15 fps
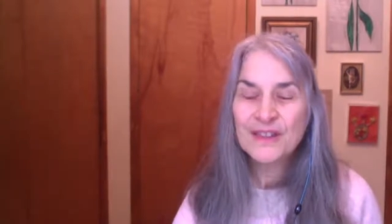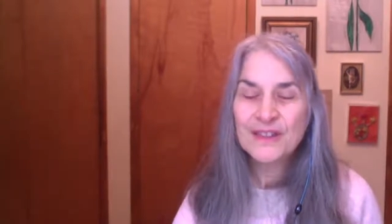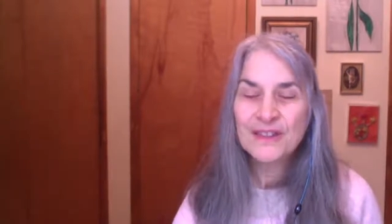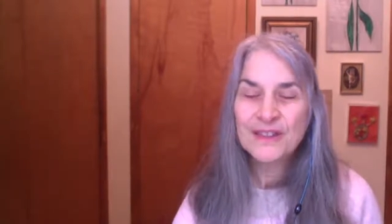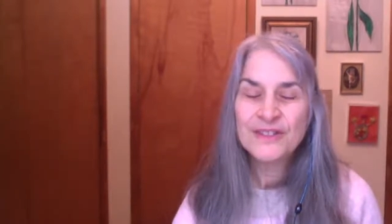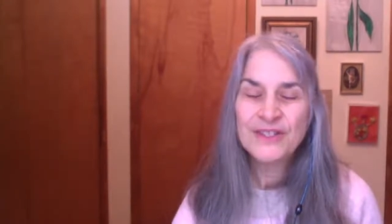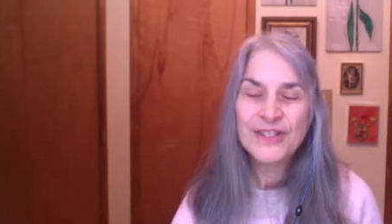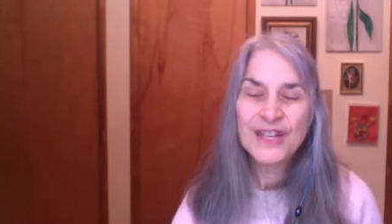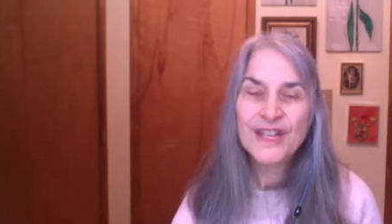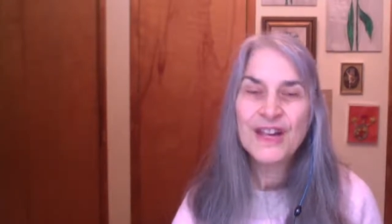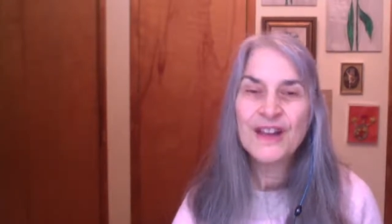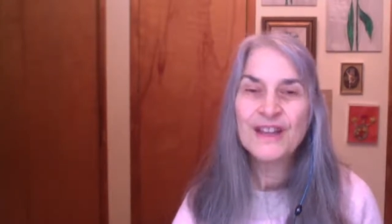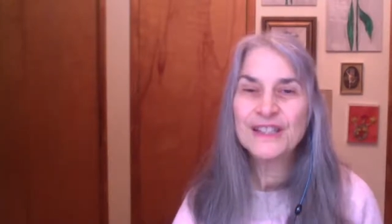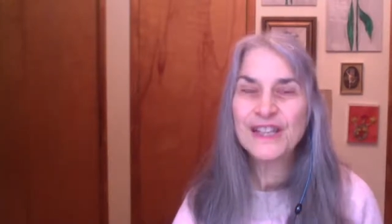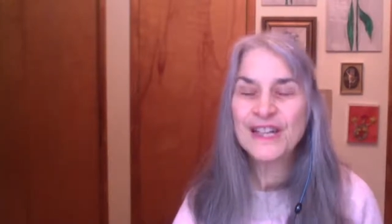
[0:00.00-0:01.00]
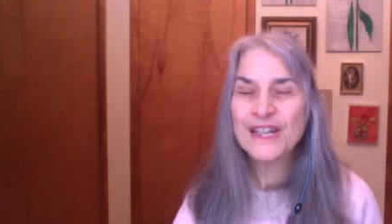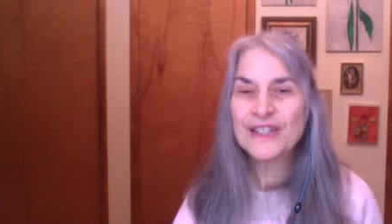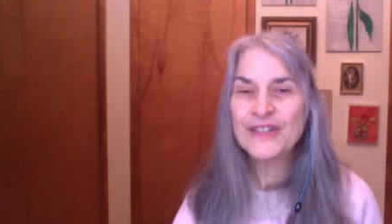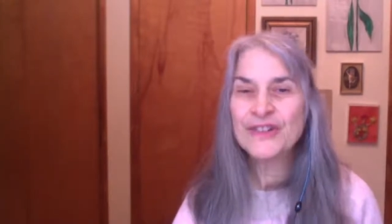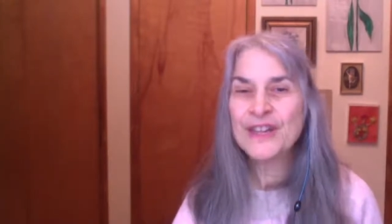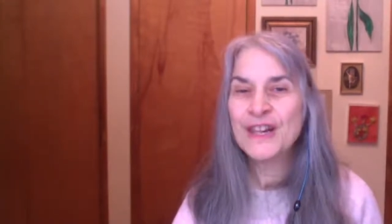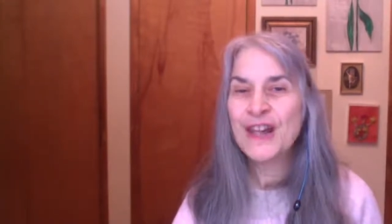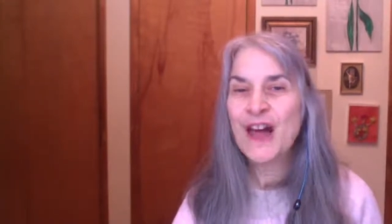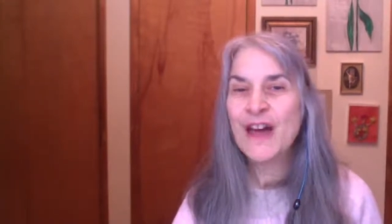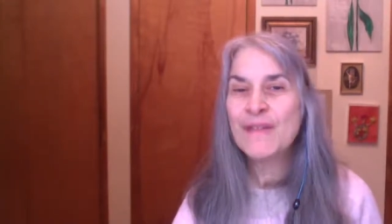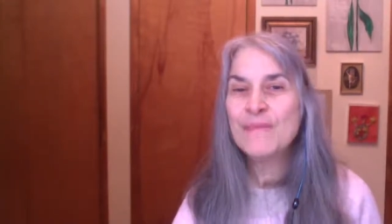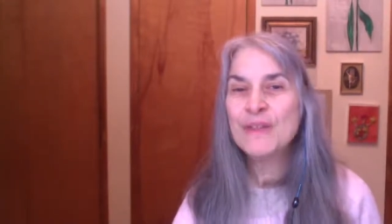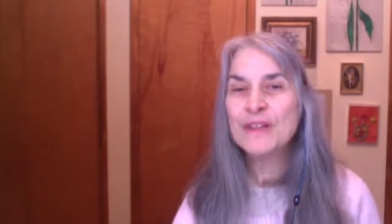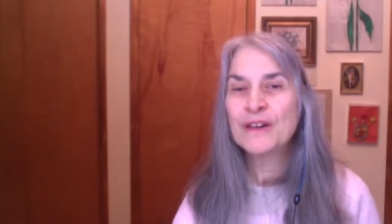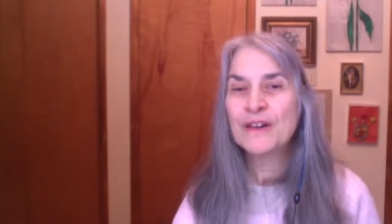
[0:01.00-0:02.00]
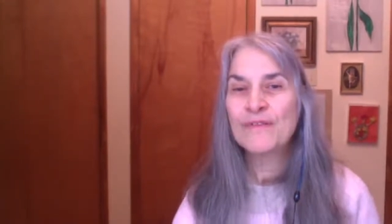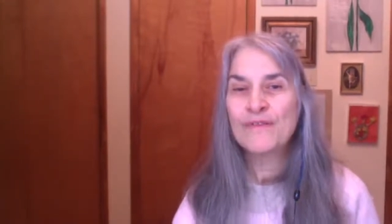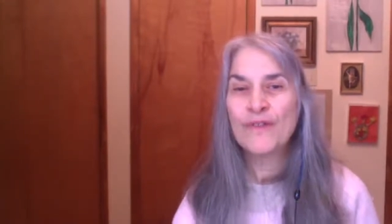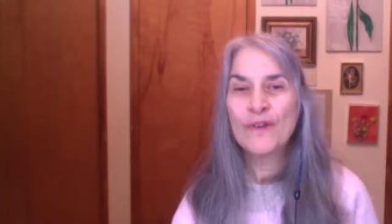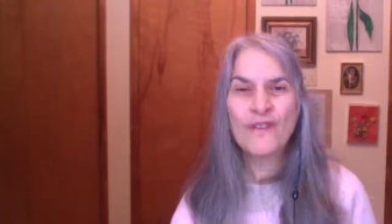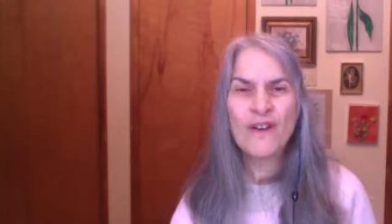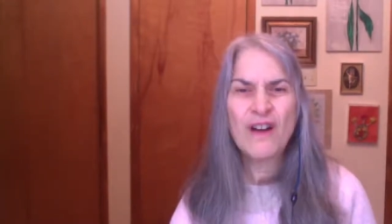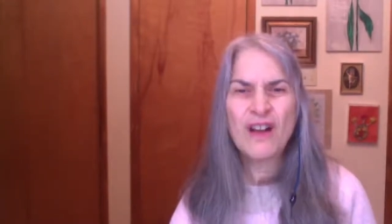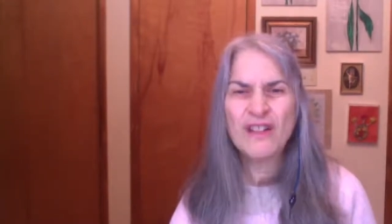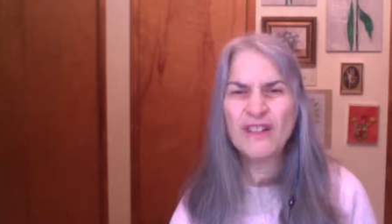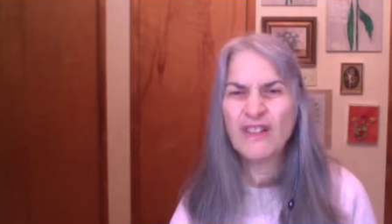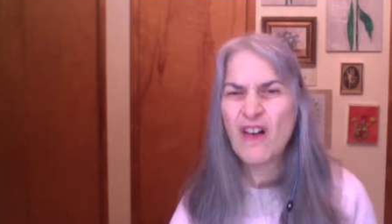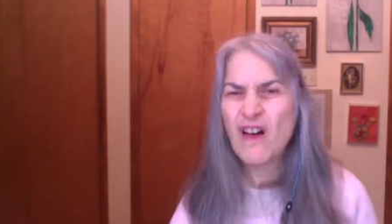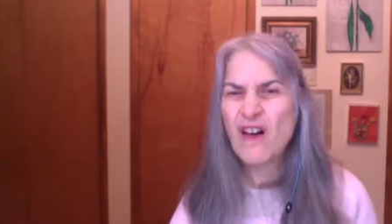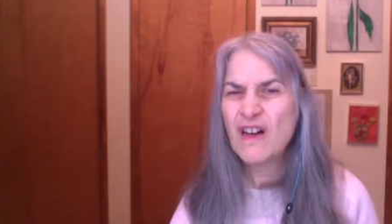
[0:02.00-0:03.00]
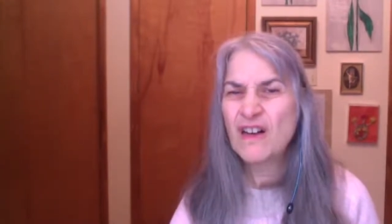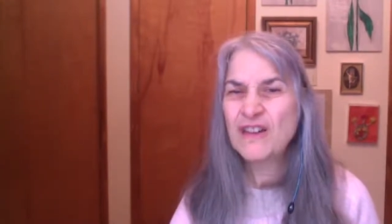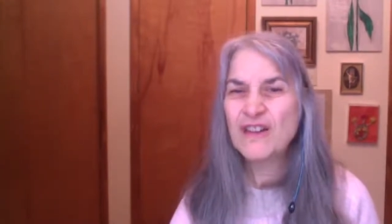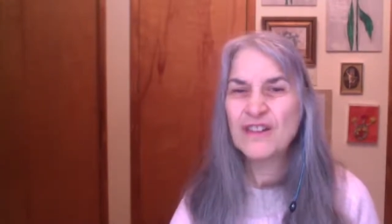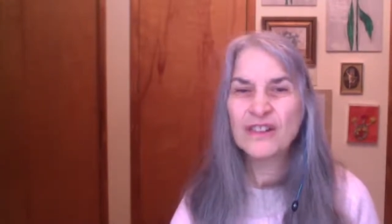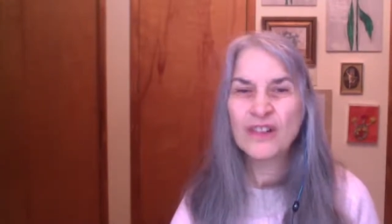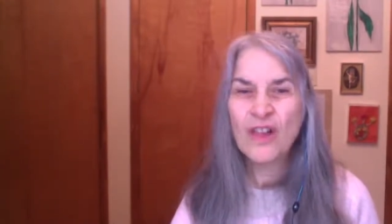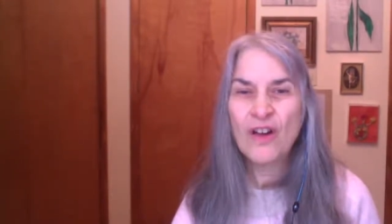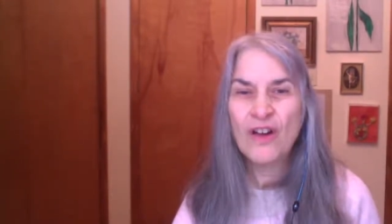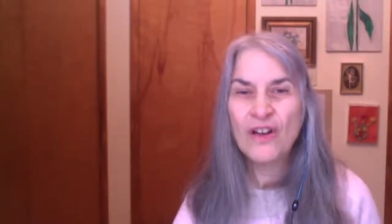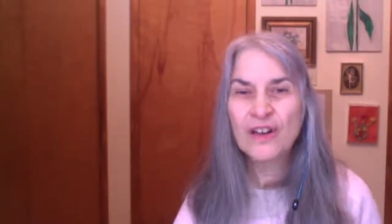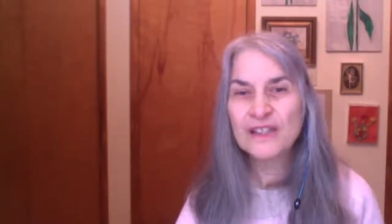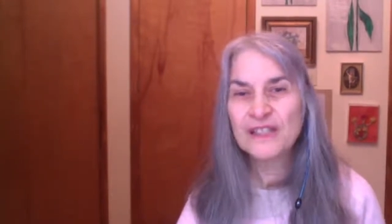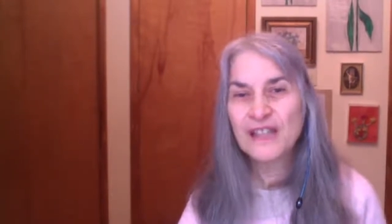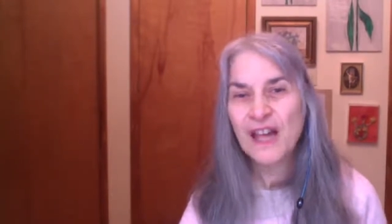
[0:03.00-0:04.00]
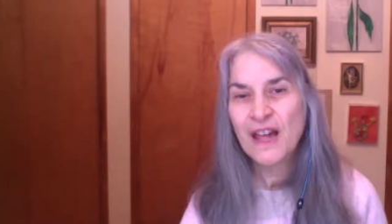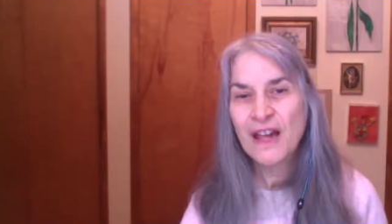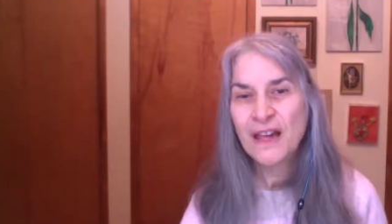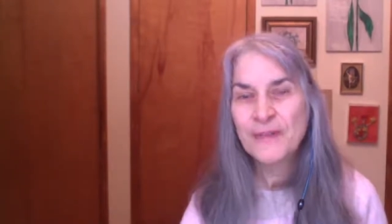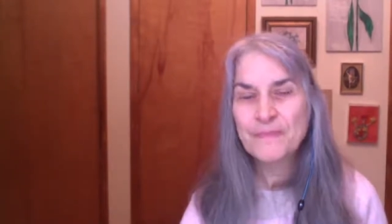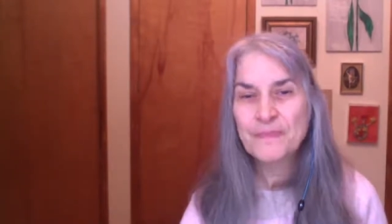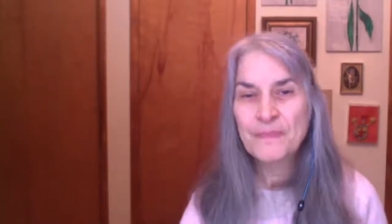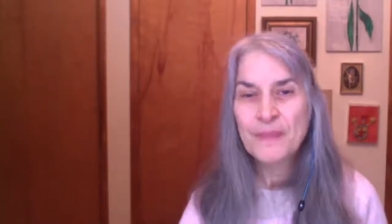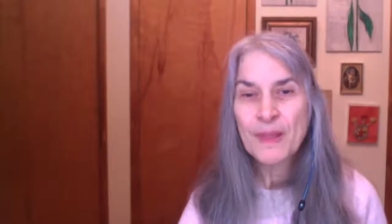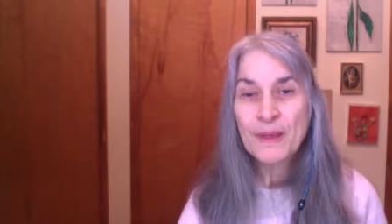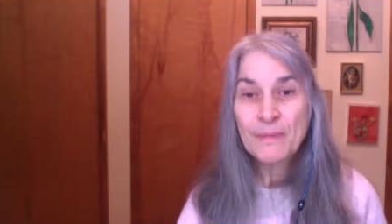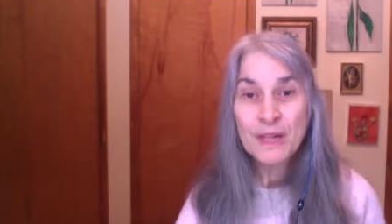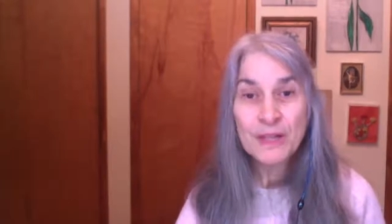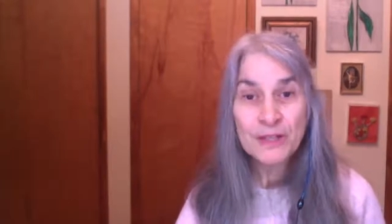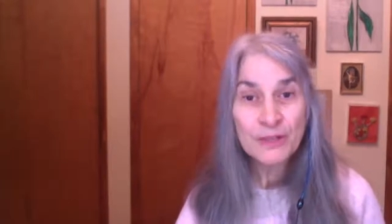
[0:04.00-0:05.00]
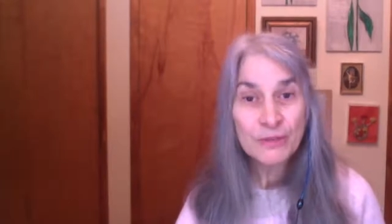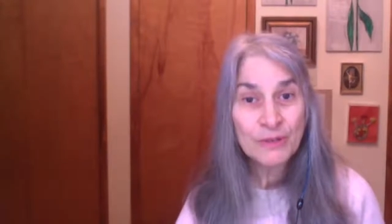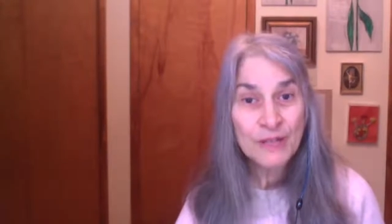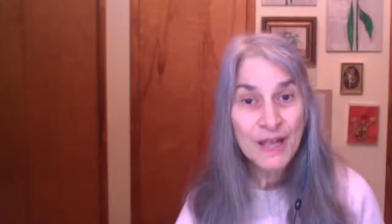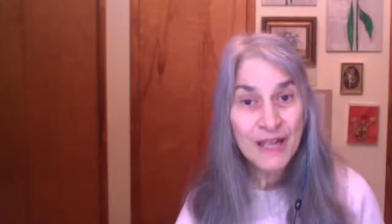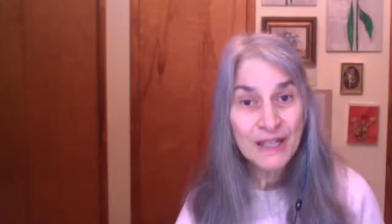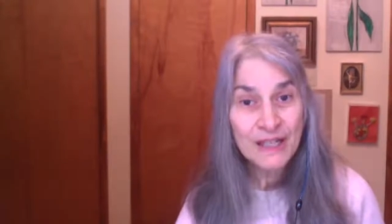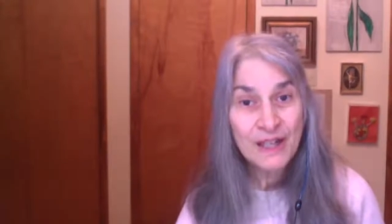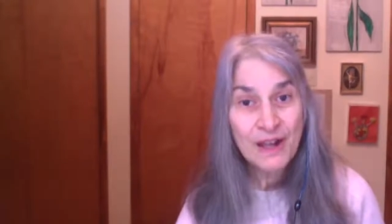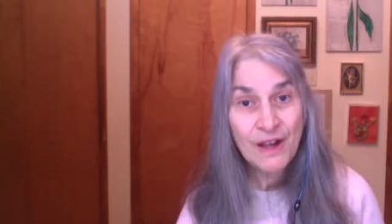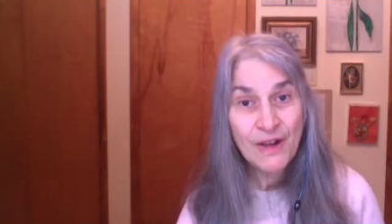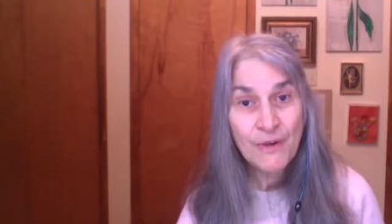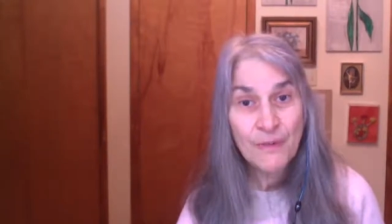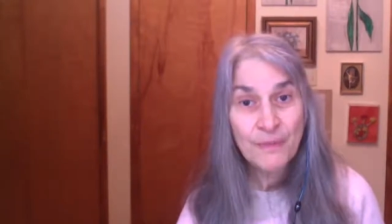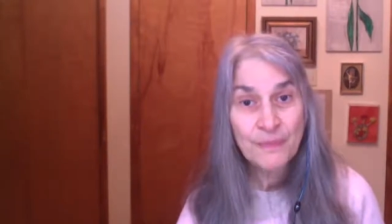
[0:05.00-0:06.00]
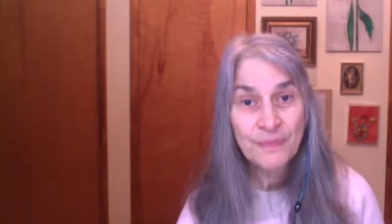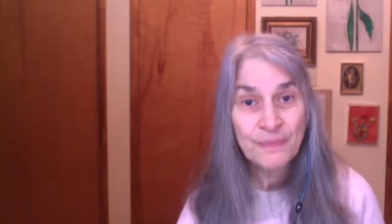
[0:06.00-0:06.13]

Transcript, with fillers: a Qigong teacher that I've been looking for for a long, long time because what I know